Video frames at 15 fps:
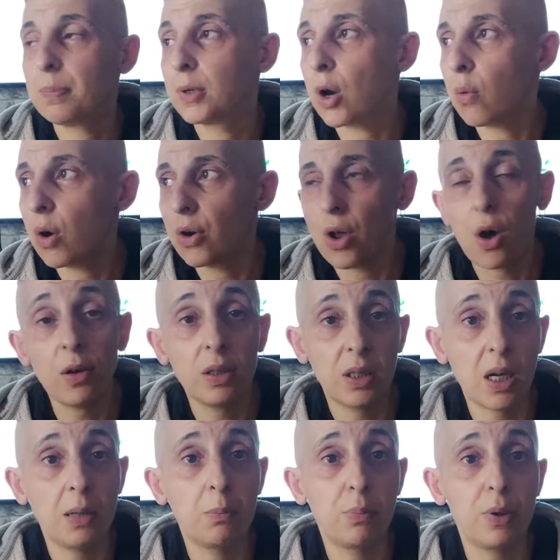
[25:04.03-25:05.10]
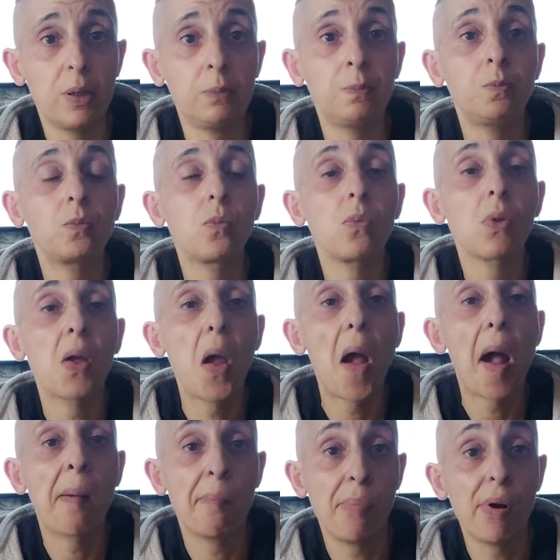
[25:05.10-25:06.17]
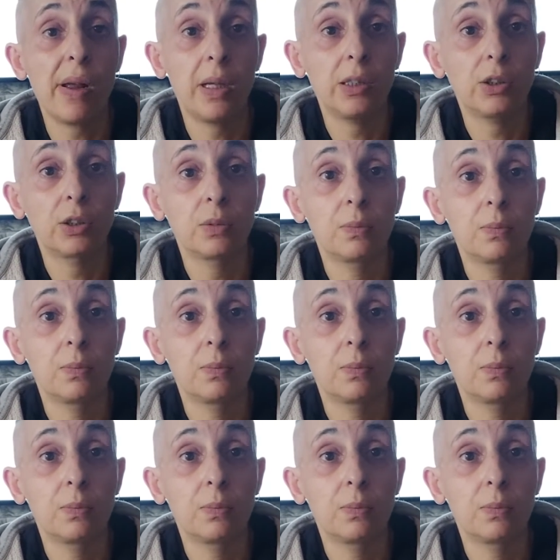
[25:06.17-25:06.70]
go on holiday in Britain, I'm British.